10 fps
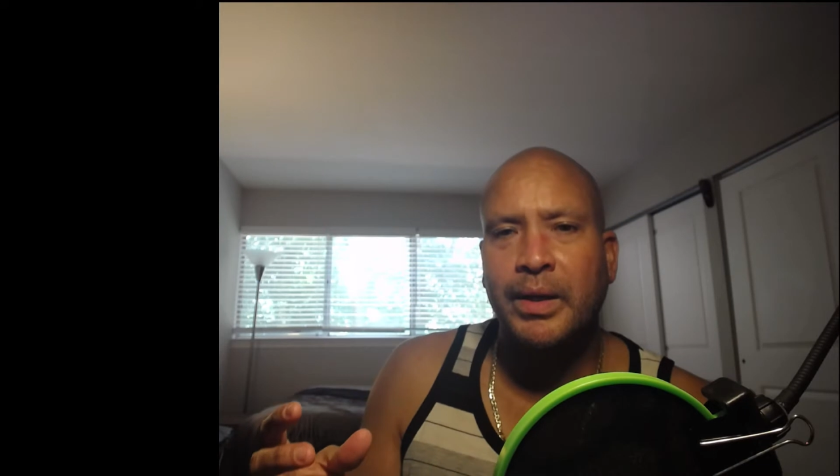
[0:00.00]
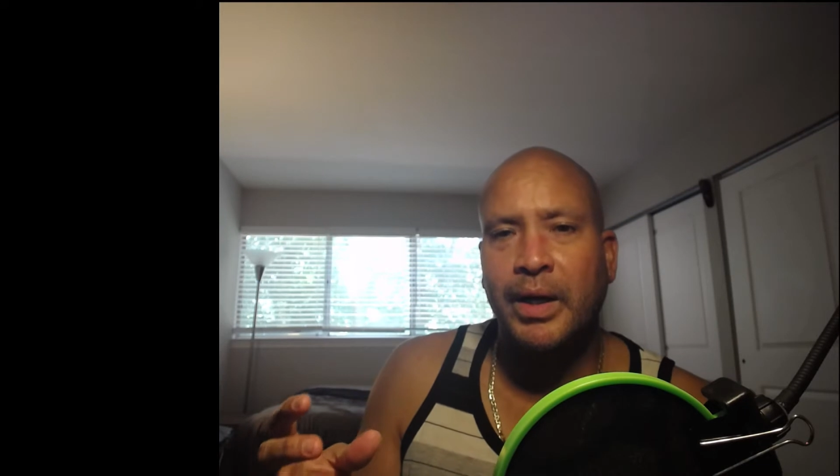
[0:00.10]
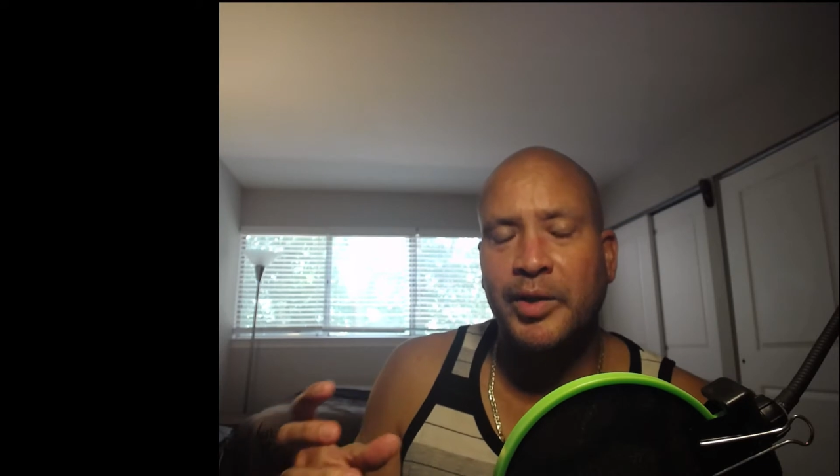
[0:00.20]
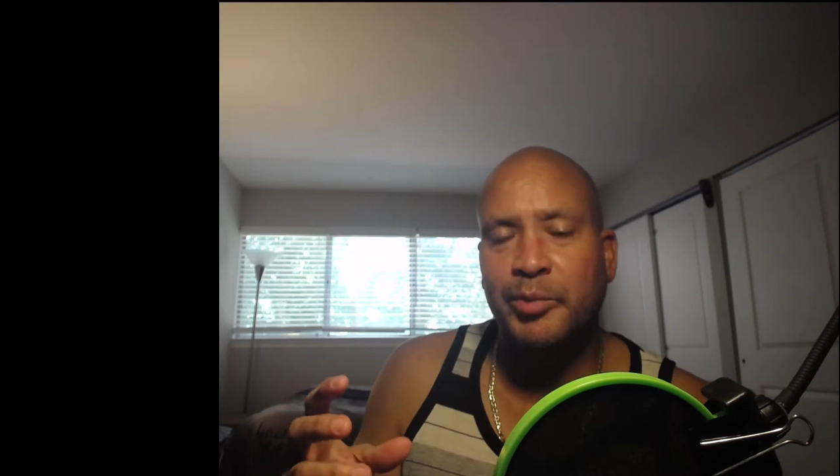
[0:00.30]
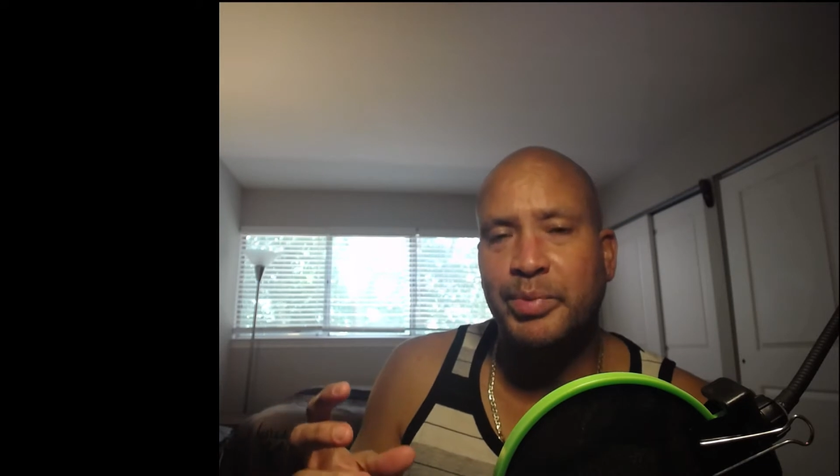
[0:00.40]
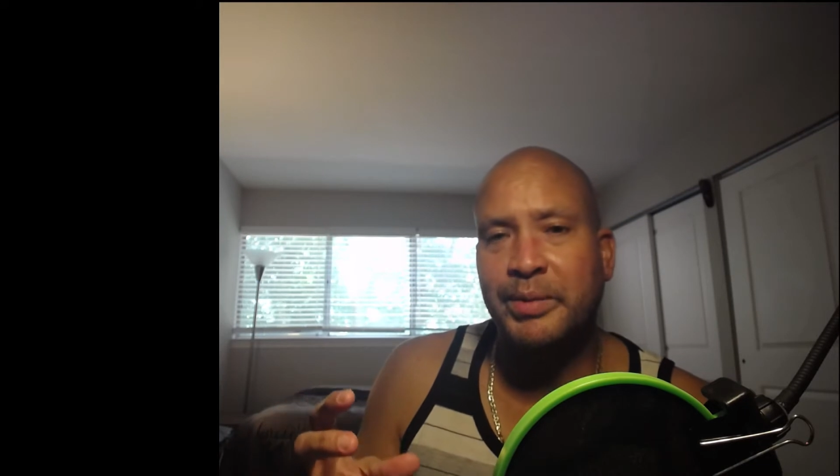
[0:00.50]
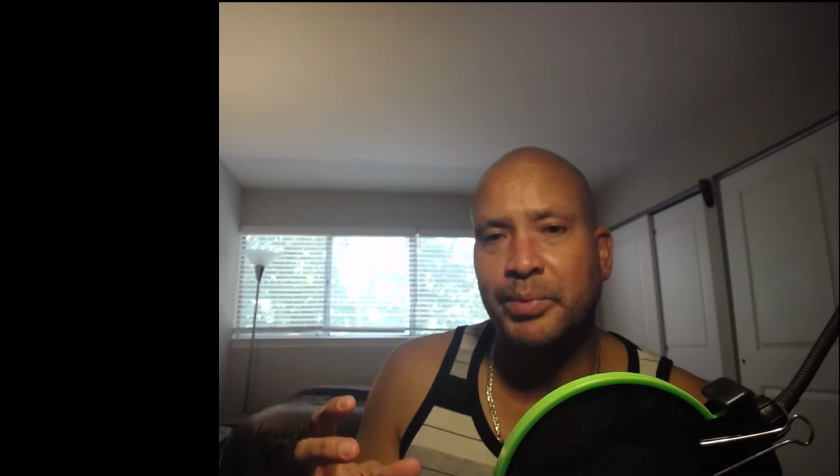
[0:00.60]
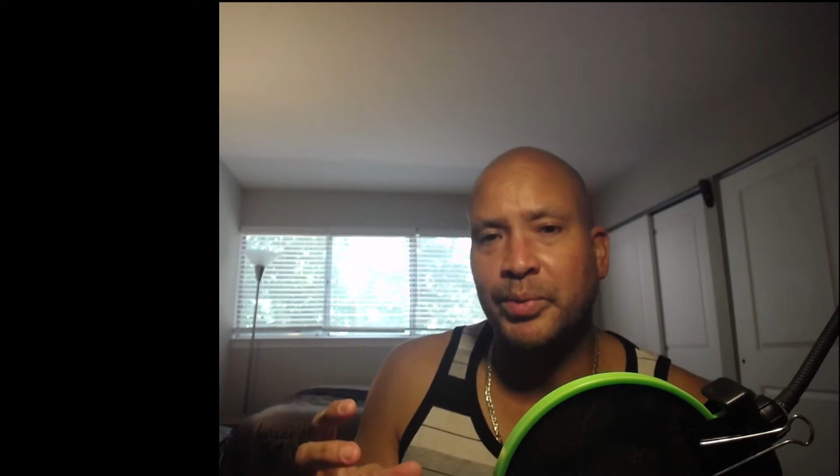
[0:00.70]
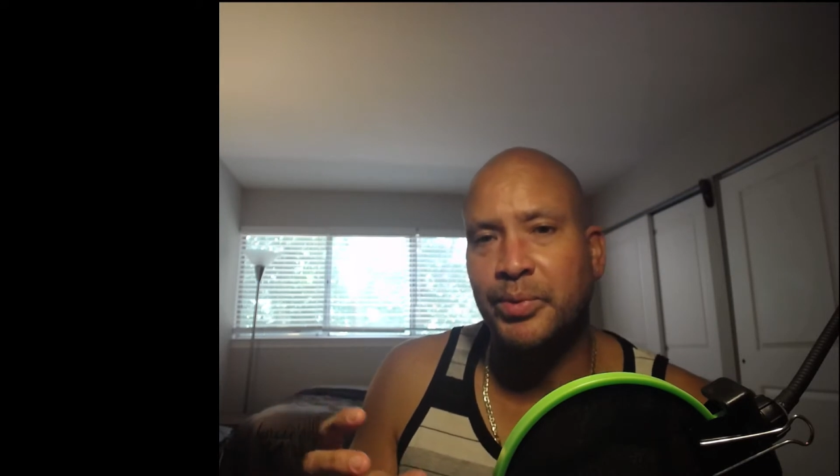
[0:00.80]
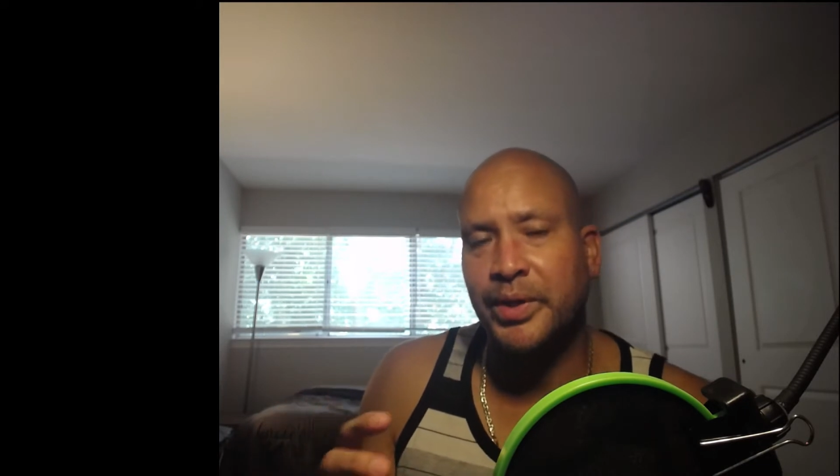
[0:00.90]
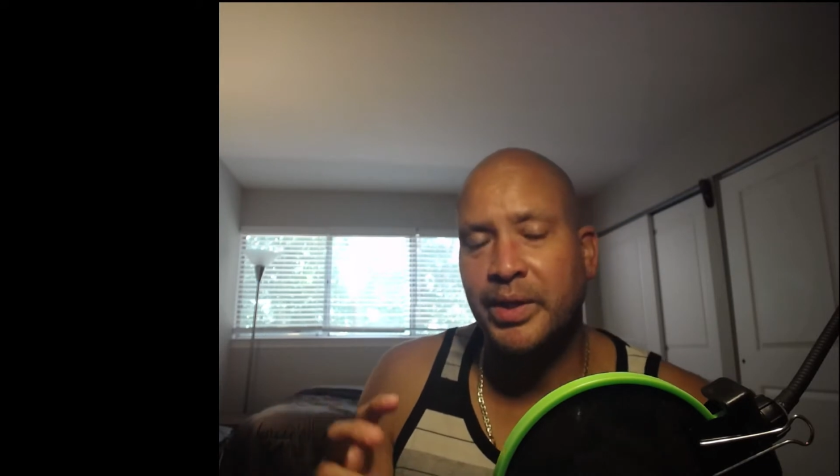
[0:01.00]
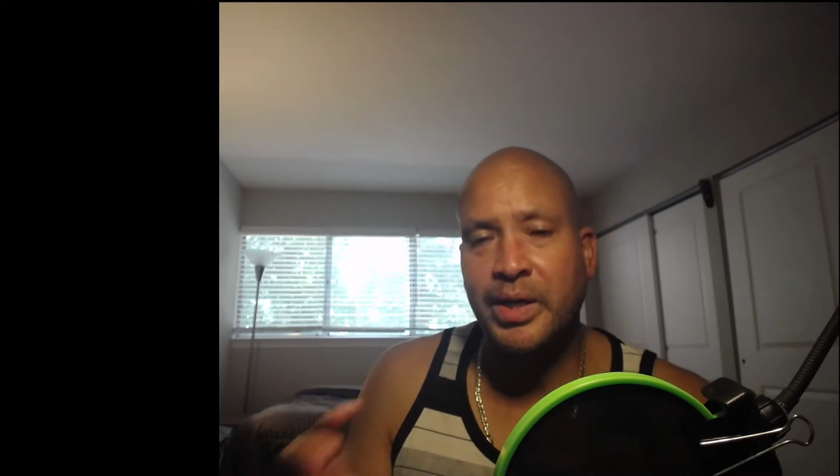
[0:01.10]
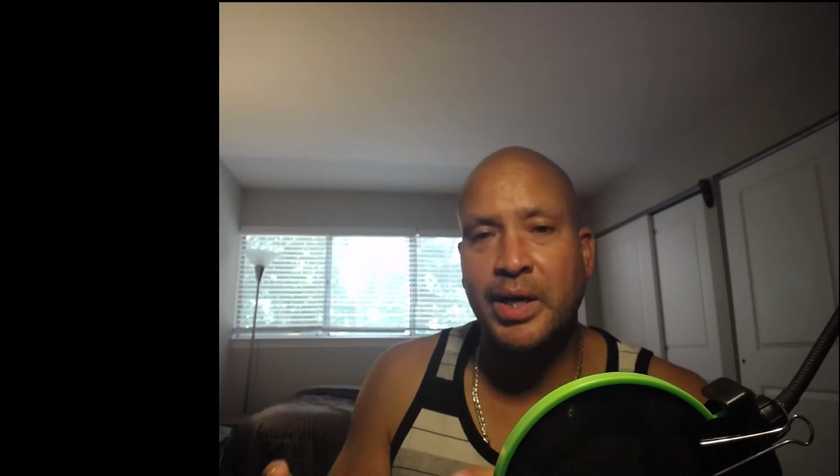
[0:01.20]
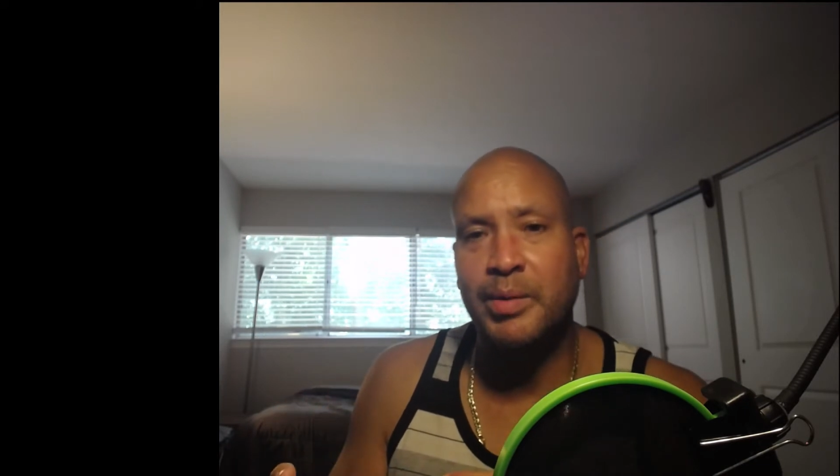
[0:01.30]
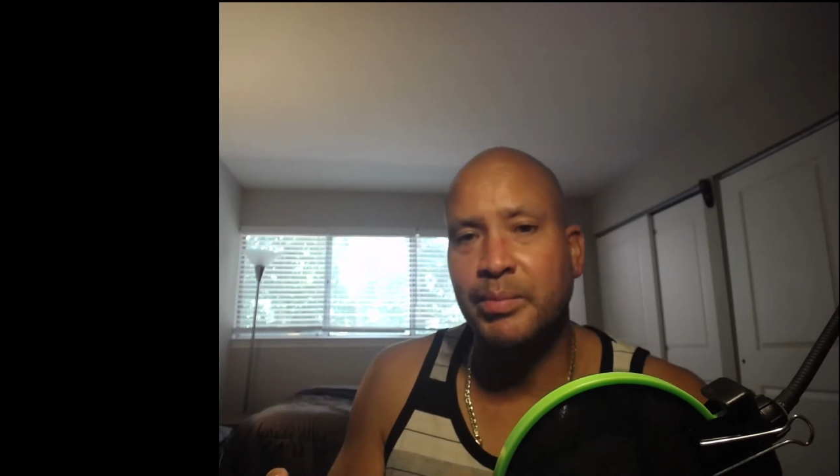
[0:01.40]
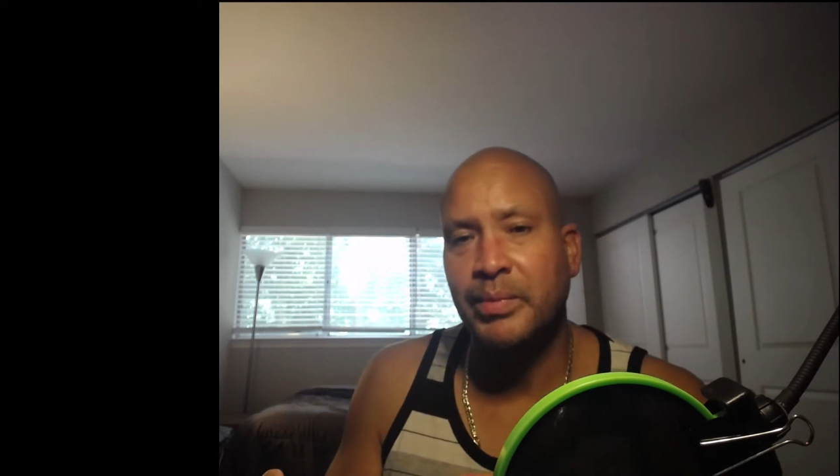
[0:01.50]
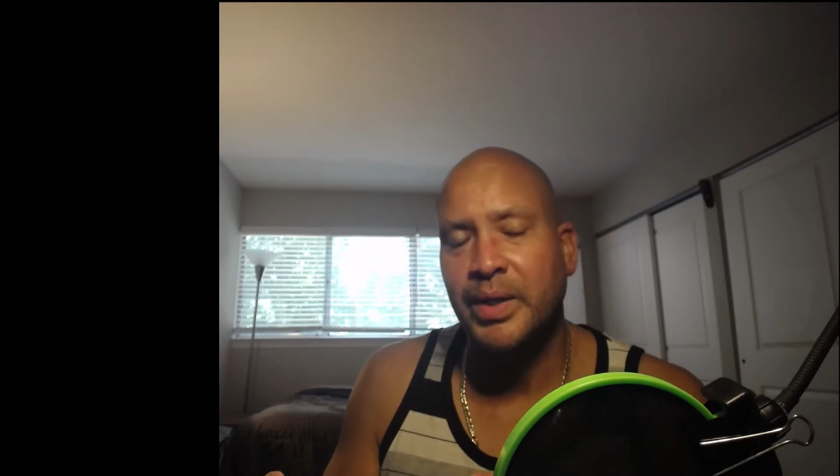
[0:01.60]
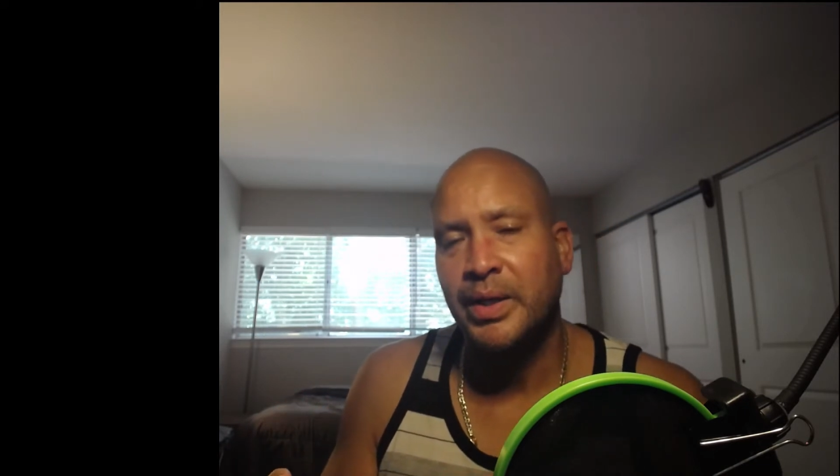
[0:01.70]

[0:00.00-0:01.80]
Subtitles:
other people to come